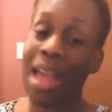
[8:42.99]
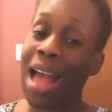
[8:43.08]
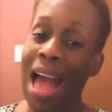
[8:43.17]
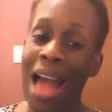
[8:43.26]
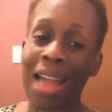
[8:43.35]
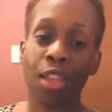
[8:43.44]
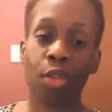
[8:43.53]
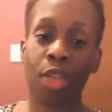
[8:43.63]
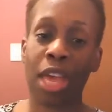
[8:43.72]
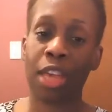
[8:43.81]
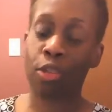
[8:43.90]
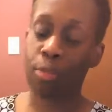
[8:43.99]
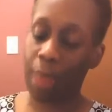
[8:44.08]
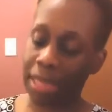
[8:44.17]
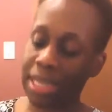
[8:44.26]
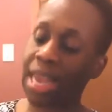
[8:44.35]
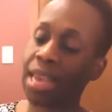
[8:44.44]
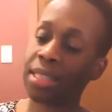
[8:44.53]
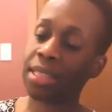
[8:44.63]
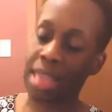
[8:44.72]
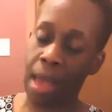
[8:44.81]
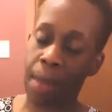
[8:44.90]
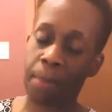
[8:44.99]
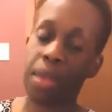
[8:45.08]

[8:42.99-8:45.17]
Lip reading: I know that you may take a step